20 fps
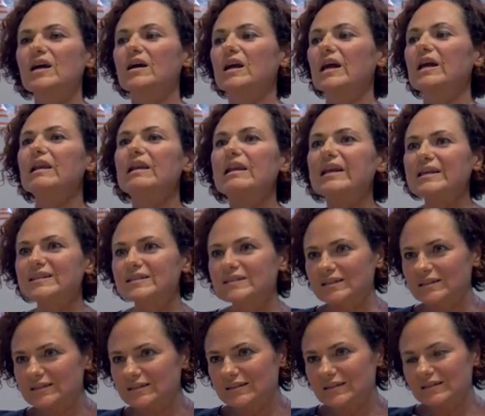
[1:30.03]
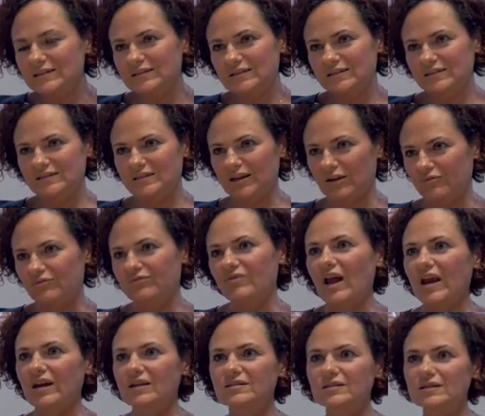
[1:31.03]
elicits the
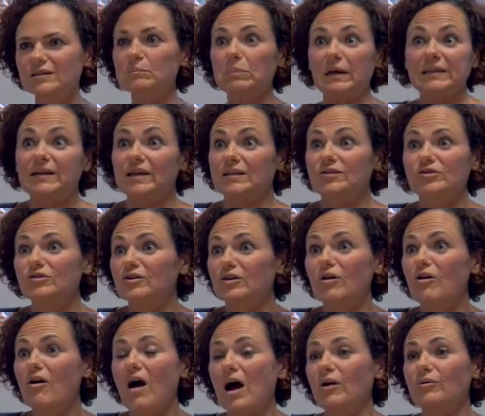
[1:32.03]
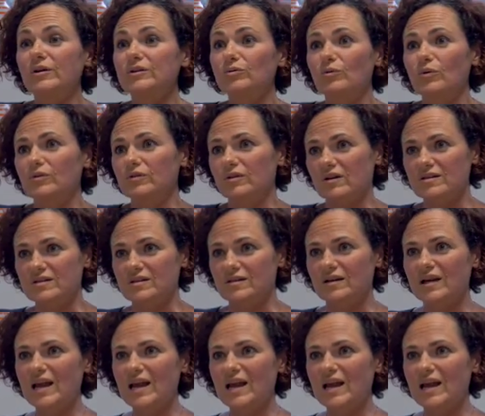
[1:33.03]
effect, but I don't know how it works.